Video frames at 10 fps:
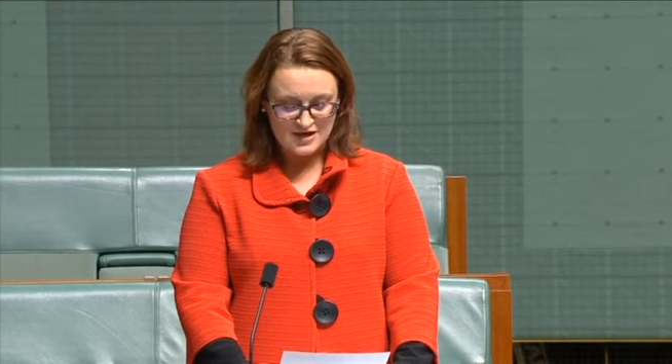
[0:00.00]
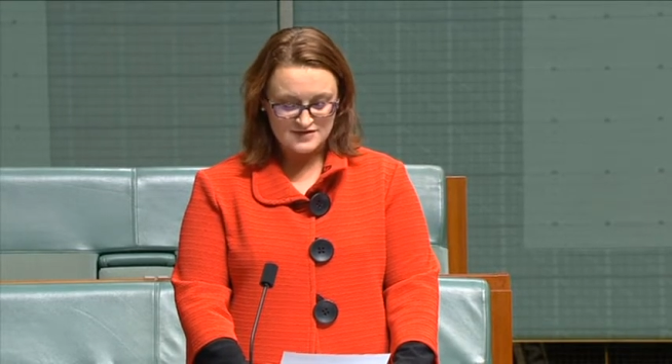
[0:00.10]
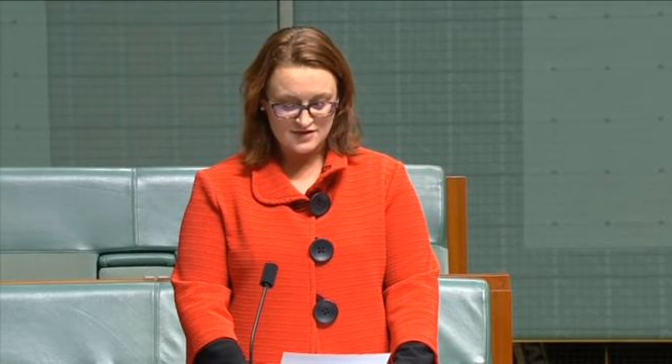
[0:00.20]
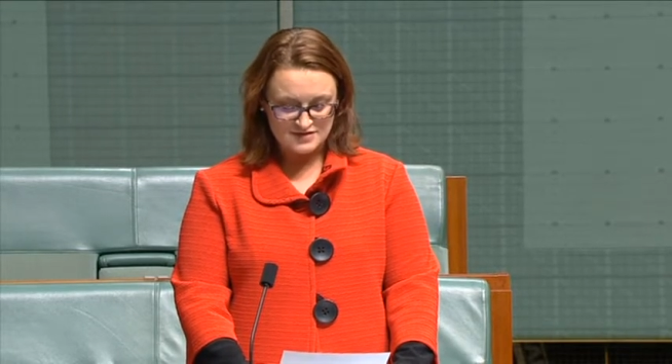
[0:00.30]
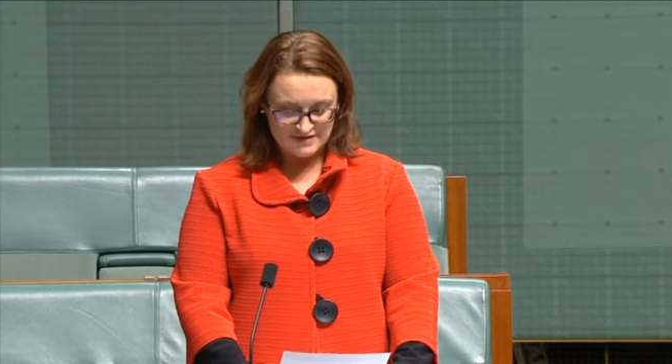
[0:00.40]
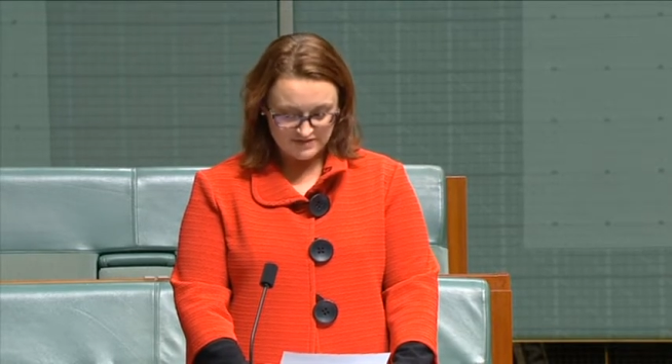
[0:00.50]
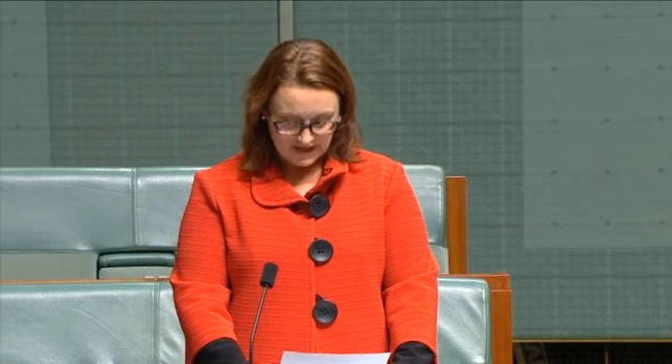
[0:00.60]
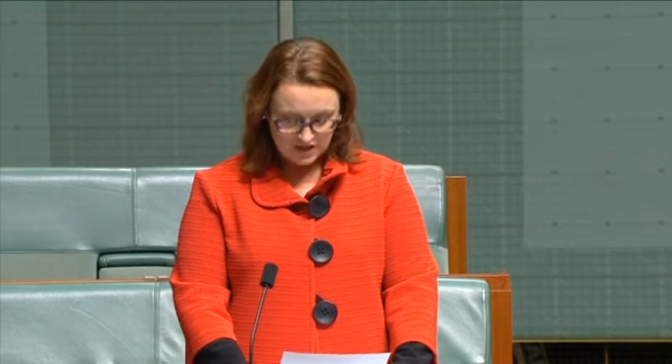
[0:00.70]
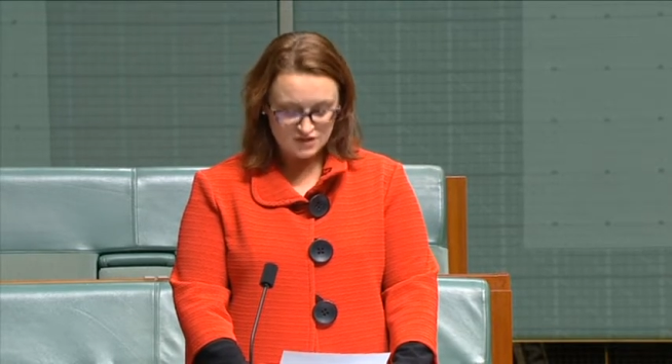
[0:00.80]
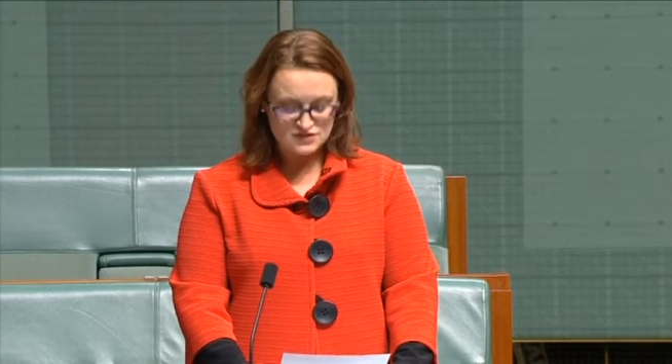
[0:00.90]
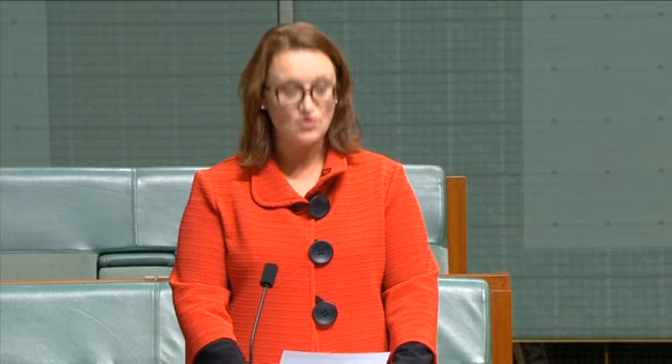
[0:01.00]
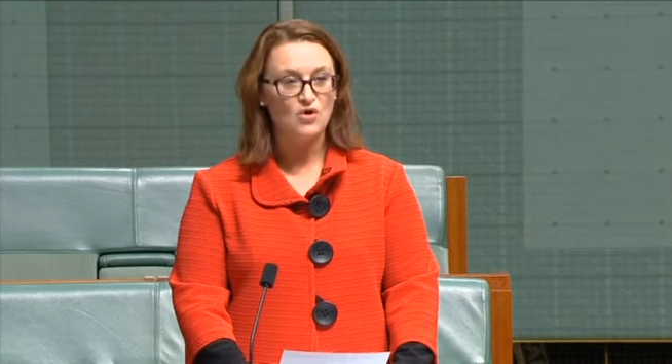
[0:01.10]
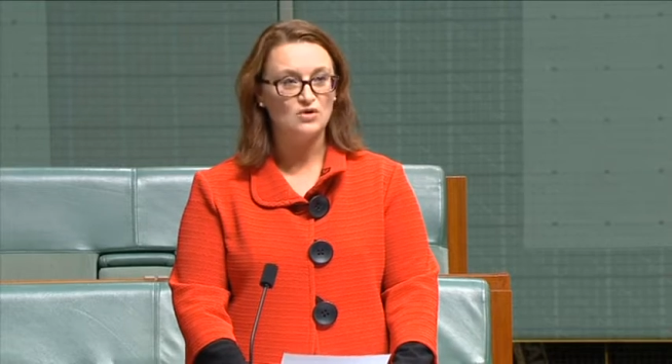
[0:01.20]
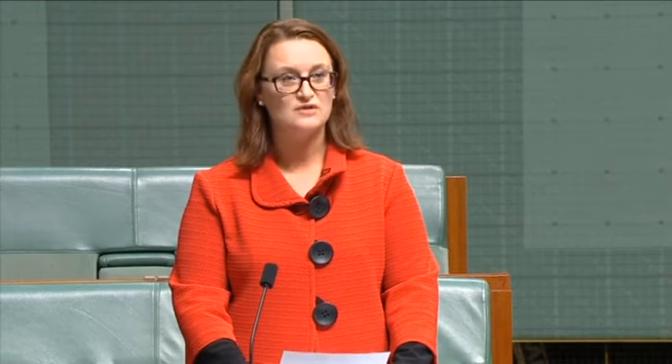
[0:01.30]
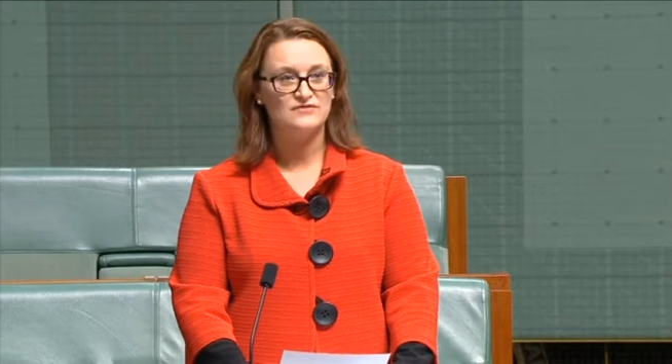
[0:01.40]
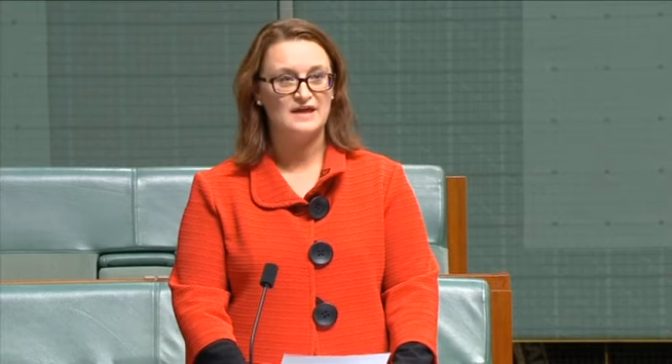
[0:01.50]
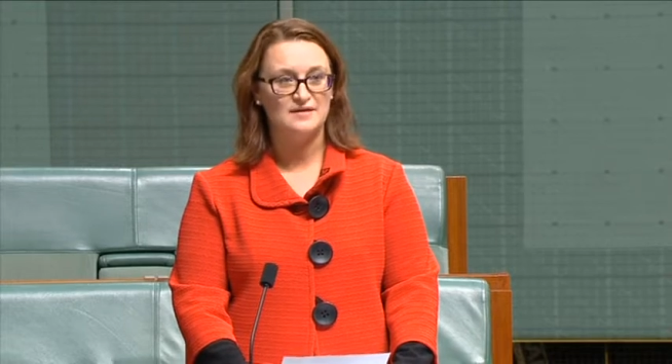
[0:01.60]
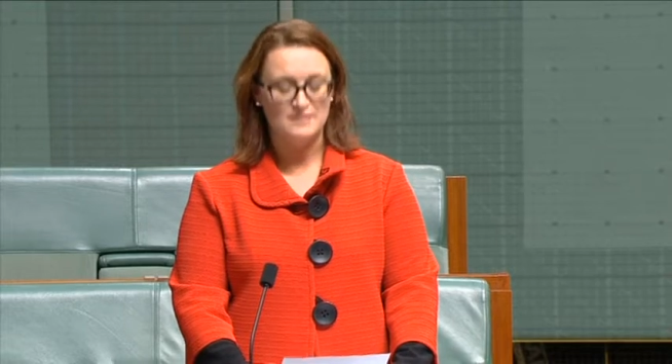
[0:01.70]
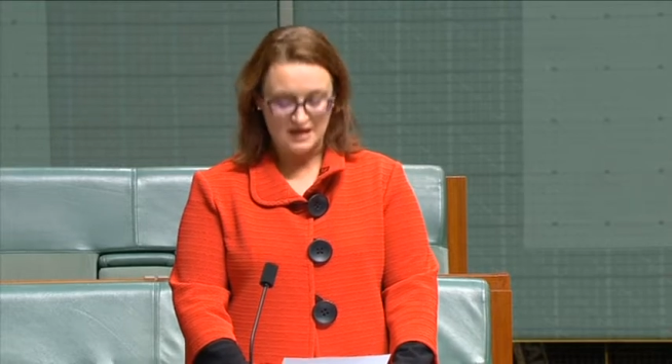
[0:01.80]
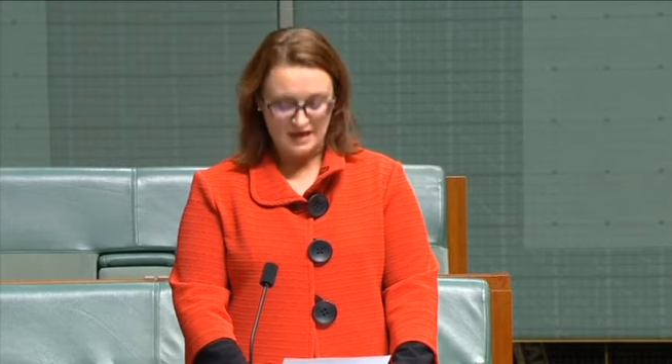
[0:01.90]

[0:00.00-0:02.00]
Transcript: so, so thank you to all of them